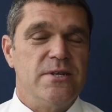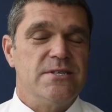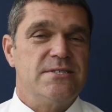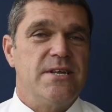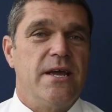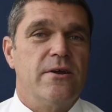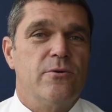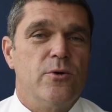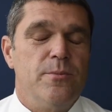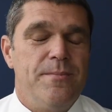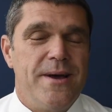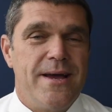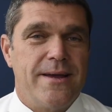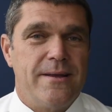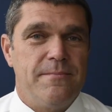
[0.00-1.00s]
Real Estate Group
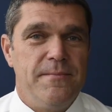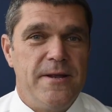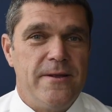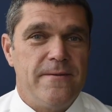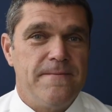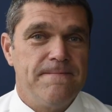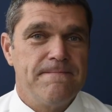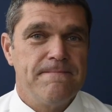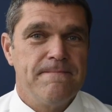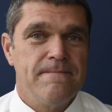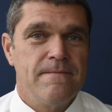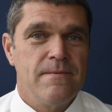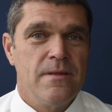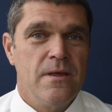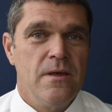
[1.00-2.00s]
Market Minute.
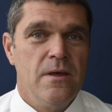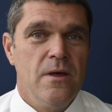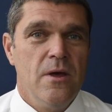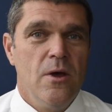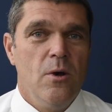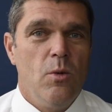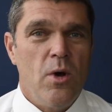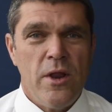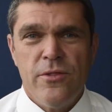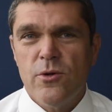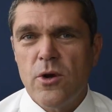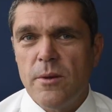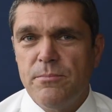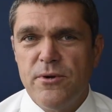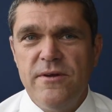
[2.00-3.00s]
What I
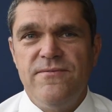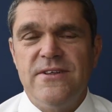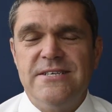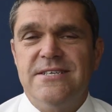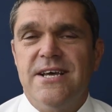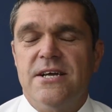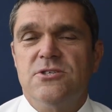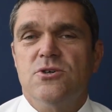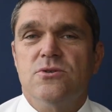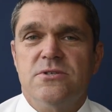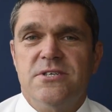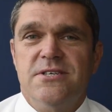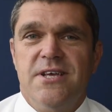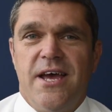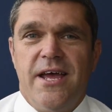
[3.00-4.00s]
thought I'd briefly touch on
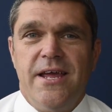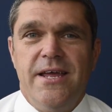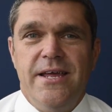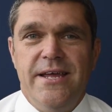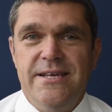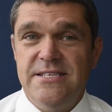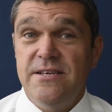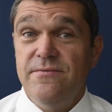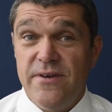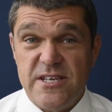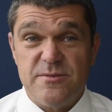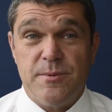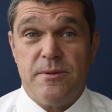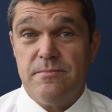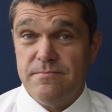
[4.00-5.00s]
today is
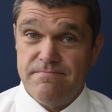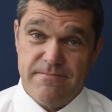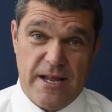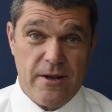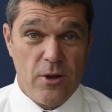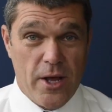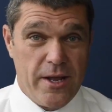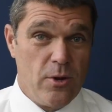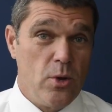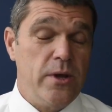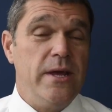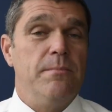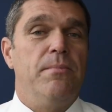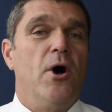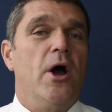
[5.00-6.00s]
investment and
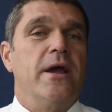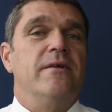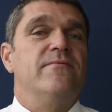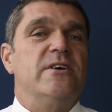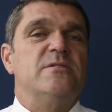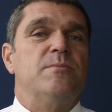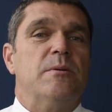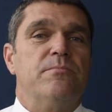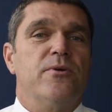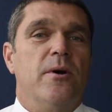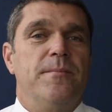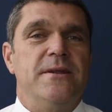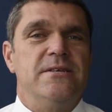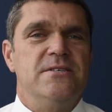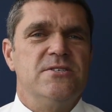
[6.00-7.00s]
looking at buying investment
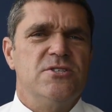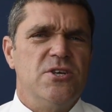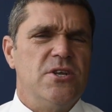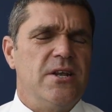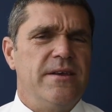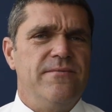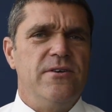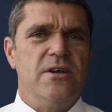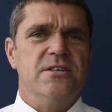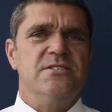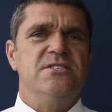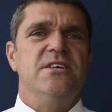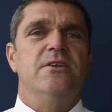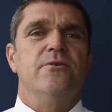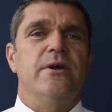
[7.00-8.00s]
properties, and certainly if you're
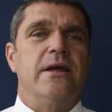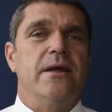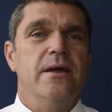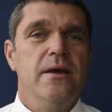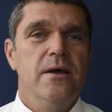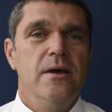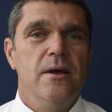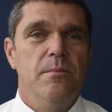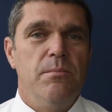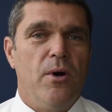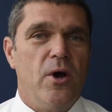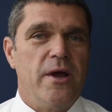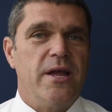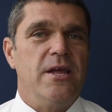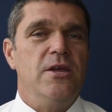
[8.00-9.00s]
considering
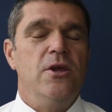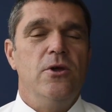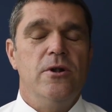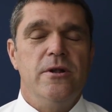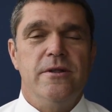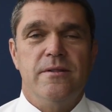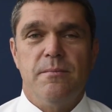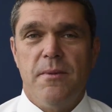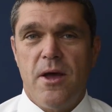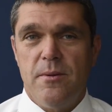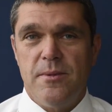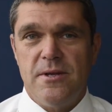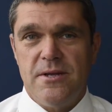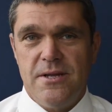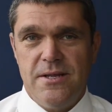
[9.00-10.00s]
buying a unit at the
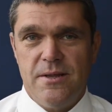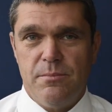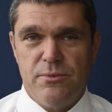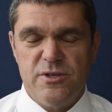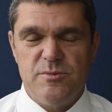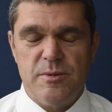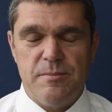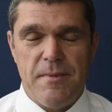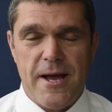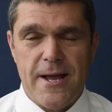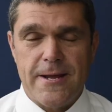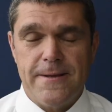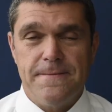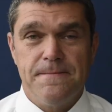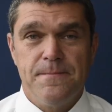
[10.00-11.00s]
moment in the Brisbane
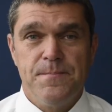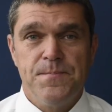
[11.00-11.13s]
market.